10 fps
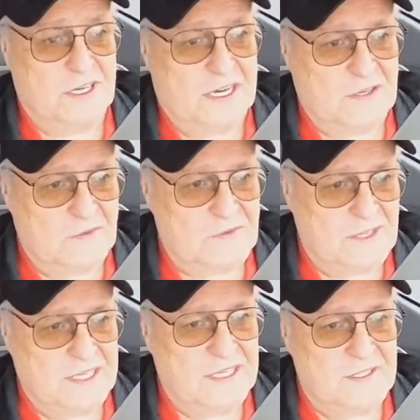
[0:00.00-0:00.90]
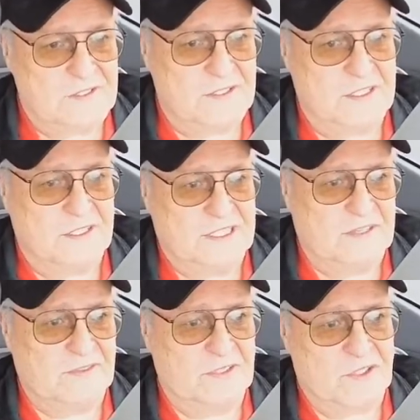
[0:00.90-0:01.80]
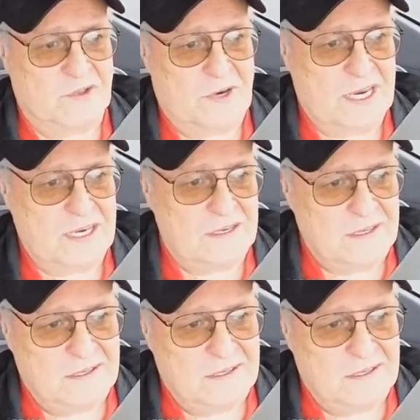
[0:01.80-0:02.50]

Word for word: I don't think it's just a different strain